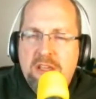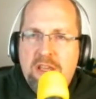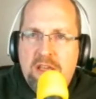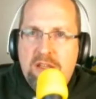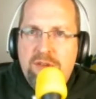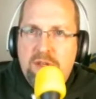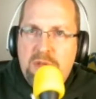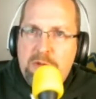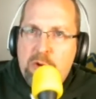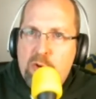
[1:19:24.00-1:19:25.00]
and uh,
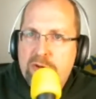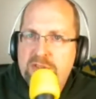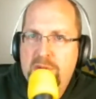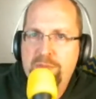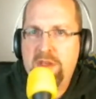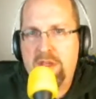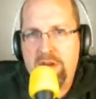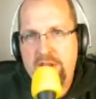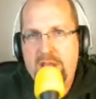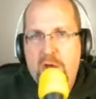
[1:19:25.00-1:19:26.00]
maybe order something
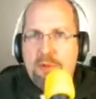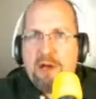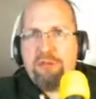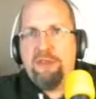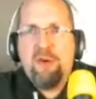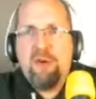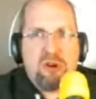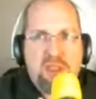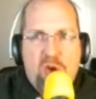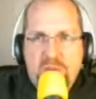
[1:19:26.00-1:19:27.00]
and to help out the network.
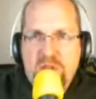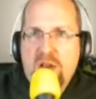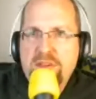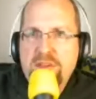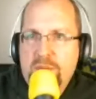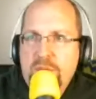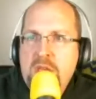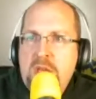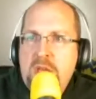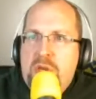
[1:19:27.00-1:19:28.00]
That would be awesome.
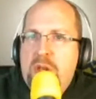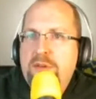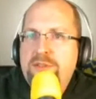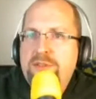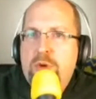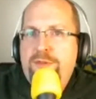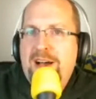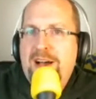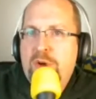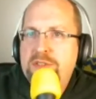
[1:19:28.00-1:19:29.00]
You can also
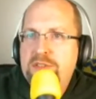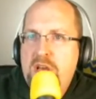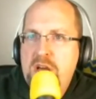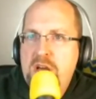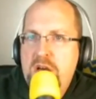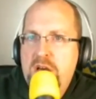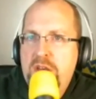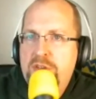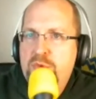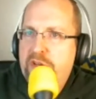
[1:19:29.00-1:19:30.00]
follow us
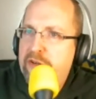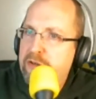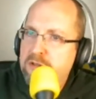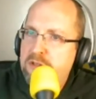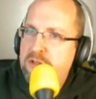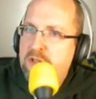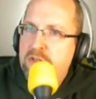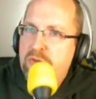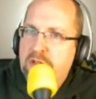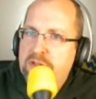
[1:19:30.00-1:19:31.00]
on Twitter.
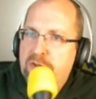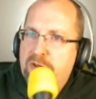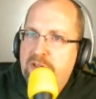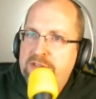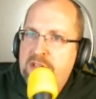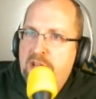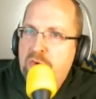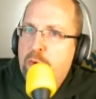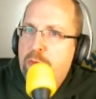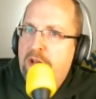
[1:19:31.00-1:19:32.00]
You can circle us on
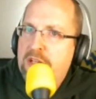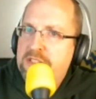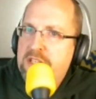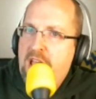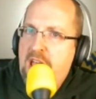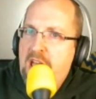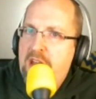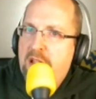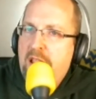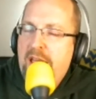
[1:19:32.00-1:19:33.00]
Google Plus
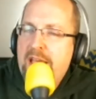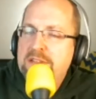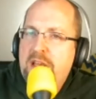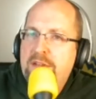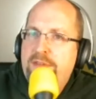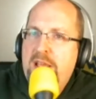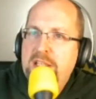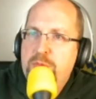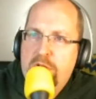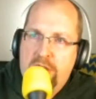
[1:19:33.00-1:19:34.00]
and like us on
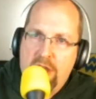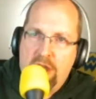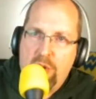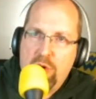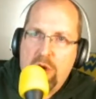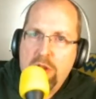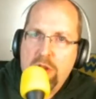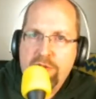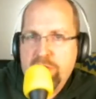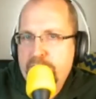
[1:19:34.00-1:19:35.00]
Facebook. Uh, we're all
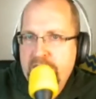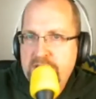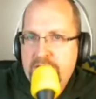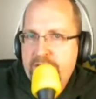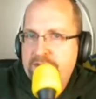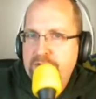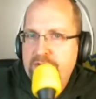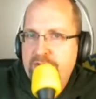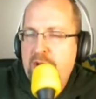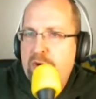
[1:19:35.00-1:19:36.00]
over the place on the
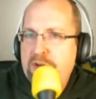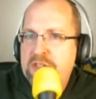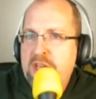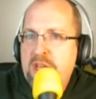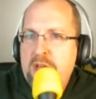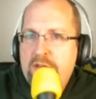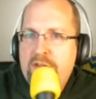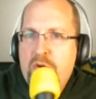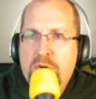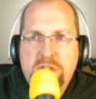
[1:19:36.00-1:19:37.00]
social networks. Of
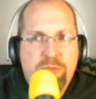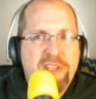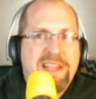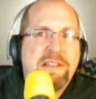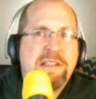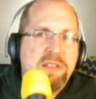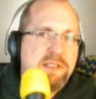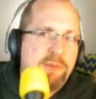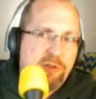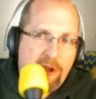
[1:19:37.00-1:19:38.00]
course, please
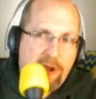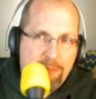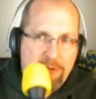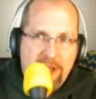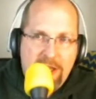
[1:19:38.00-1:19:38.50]
subscribe